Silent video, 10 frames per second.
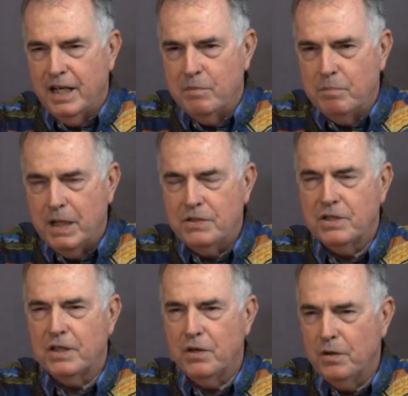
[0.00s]
in
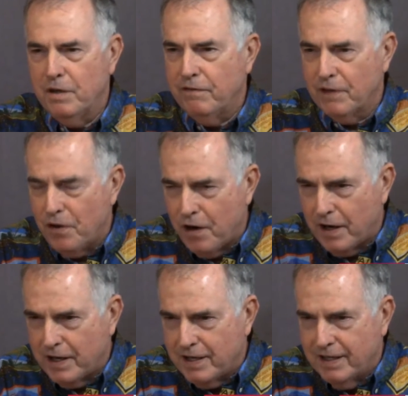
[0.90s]
Pensacola,
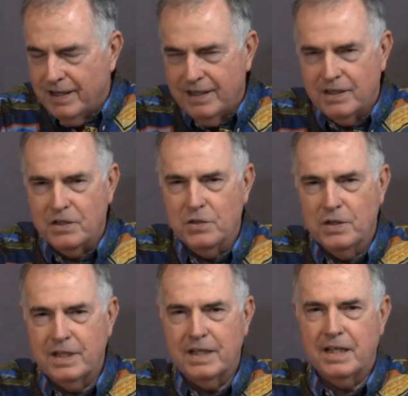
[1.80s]
Florida,
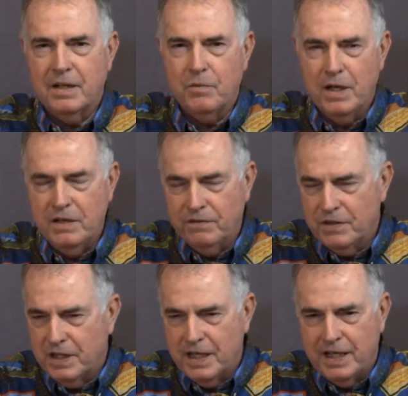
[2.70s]
doing
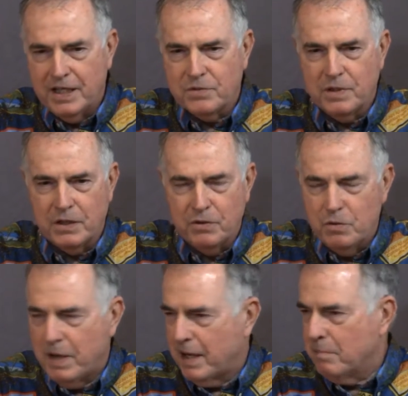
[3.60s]
wonderful things with a
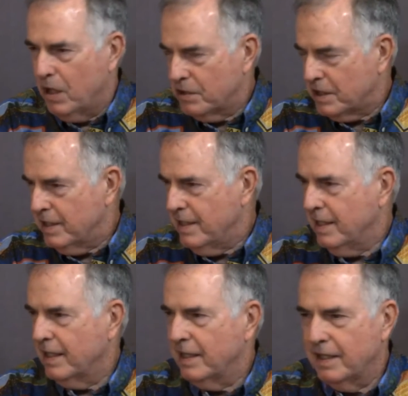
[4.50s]
group out of Boston,
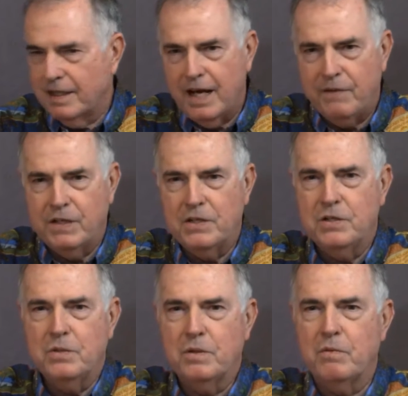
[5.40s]
having to
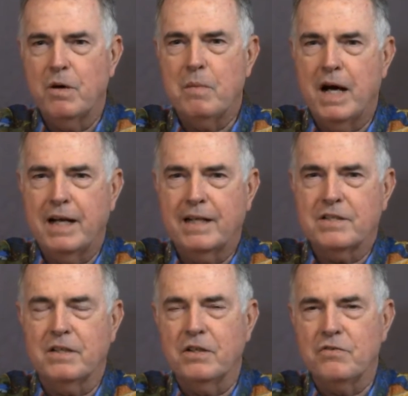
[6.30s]
do with
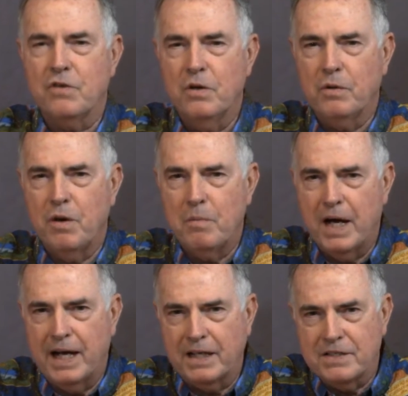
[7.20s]
robotics and controller
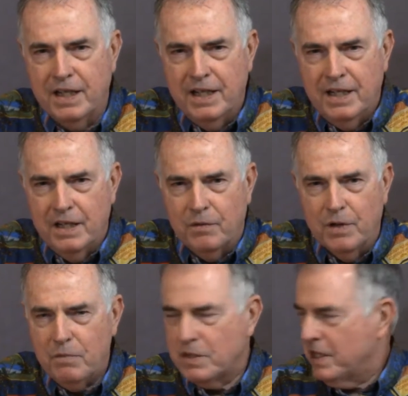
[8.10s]
robotics.
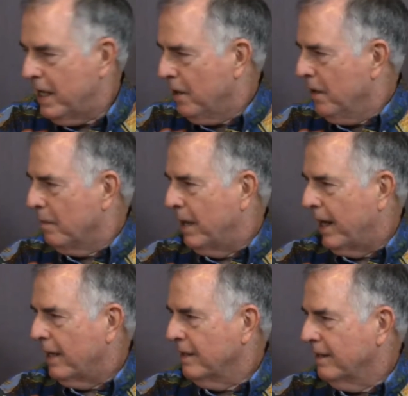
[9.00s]
What was that all
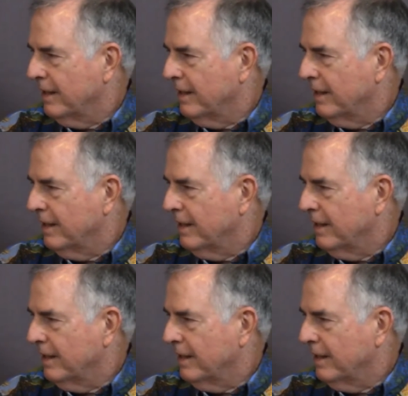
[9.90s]
about?